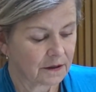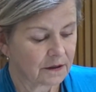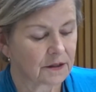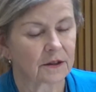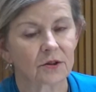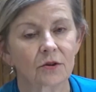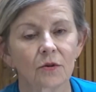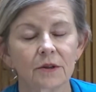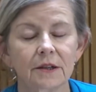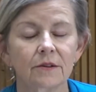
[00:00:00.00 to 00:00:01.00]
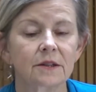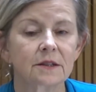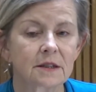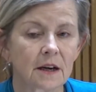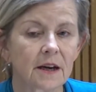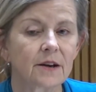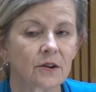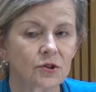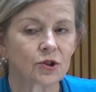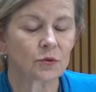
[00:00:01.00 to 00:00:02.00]
Dr. Cornelius died
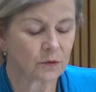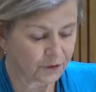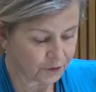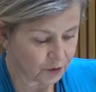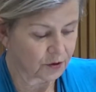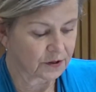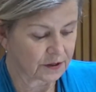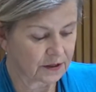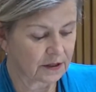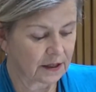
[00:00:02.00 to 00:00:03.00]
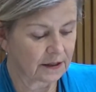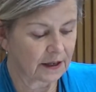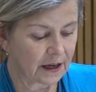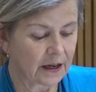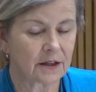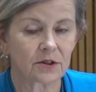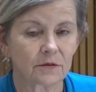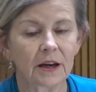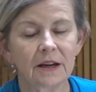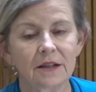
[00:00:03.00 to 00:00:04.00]
on June 1st at the age
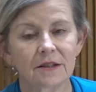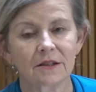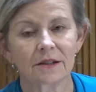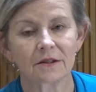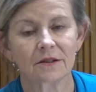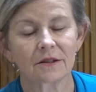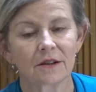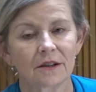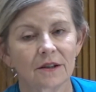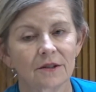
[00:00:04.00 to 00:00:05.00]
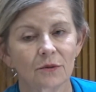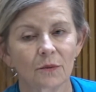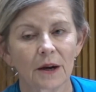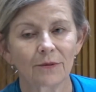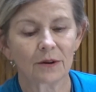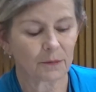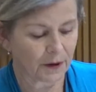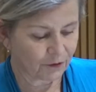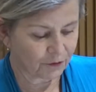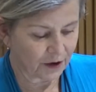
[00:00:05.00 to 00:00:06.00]
of 86, surrounded
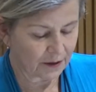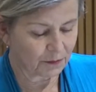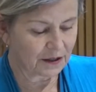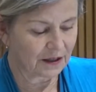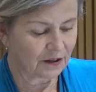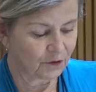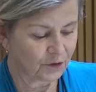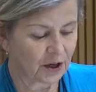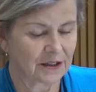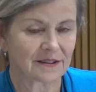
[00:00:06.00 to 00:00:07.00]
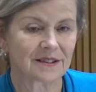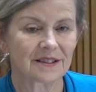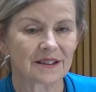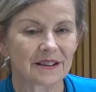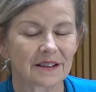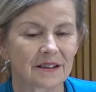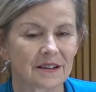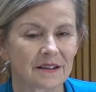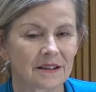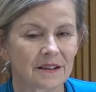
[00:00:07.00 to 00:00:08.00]
by family and friends.
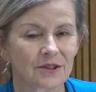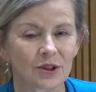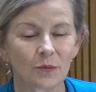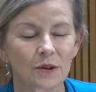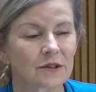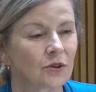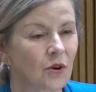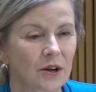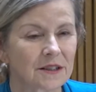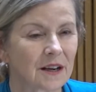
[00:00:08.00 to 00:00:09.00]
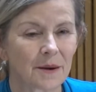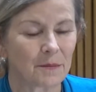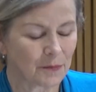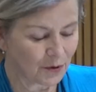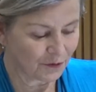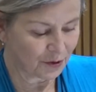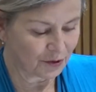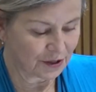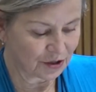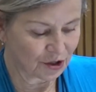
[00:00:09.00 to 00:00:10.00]
And she was a longtime member of
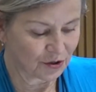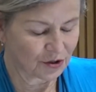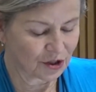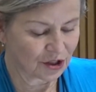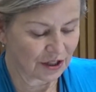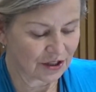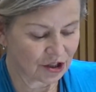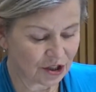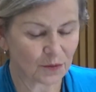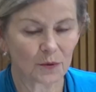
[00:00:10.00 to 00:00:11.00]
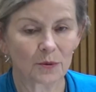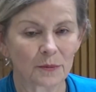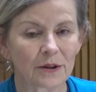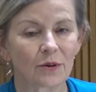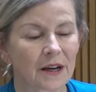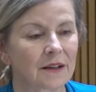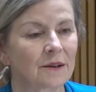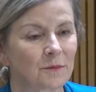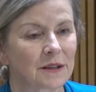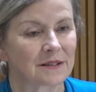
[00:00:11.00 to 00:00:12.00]
Unity Church, and she will be
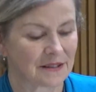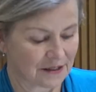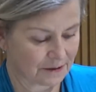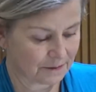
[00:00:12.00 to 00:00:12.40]
greatly missed.